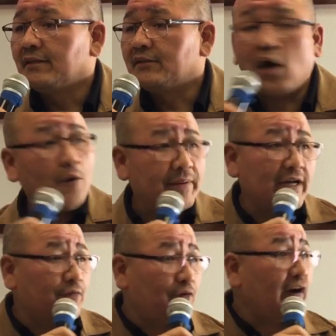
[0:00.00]
Don't be
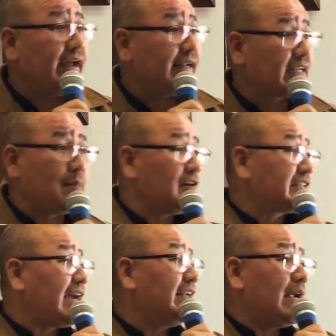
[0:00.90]
afraid. Come on,
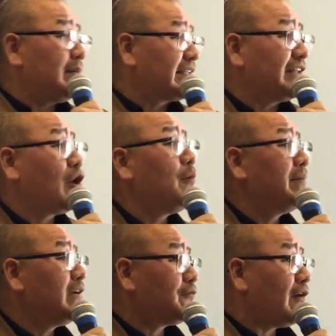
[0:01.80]
tell your neighbor, say, don't
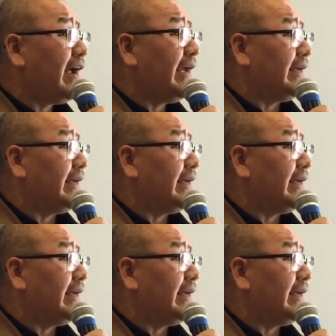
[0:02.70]
be afraid.